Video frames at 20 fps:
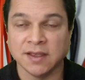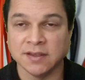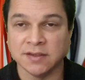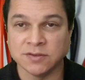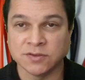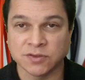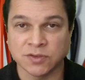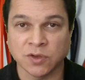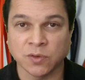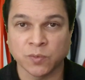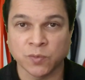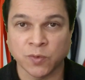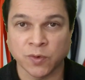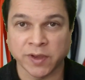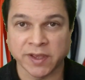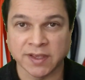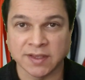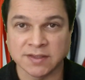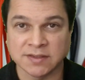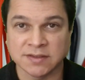in some
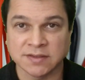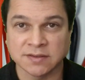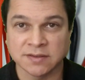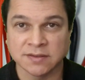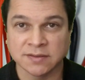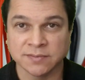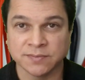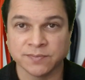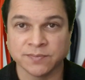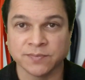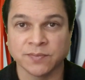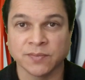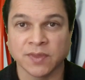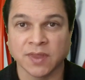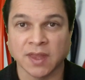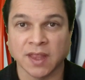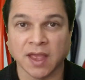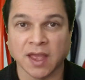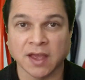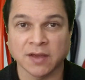ways.
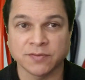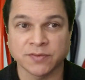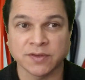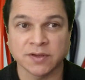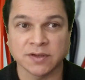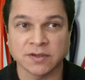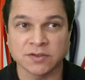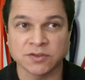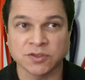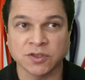After